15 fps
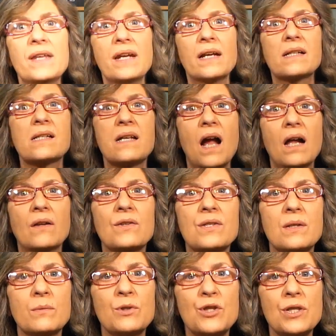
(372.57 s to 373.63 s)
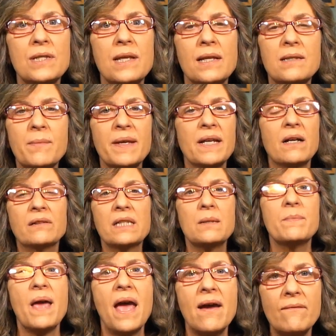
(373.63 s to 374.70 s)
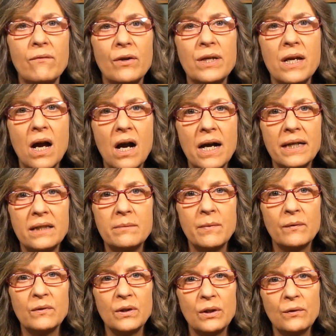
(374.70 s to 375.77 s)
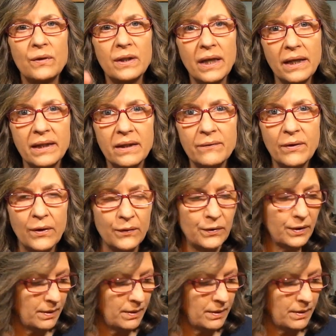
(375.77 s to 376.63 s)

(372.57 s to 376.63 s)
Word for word: the next stylist and what she sends me, and I'll keep every item of clothing and give her the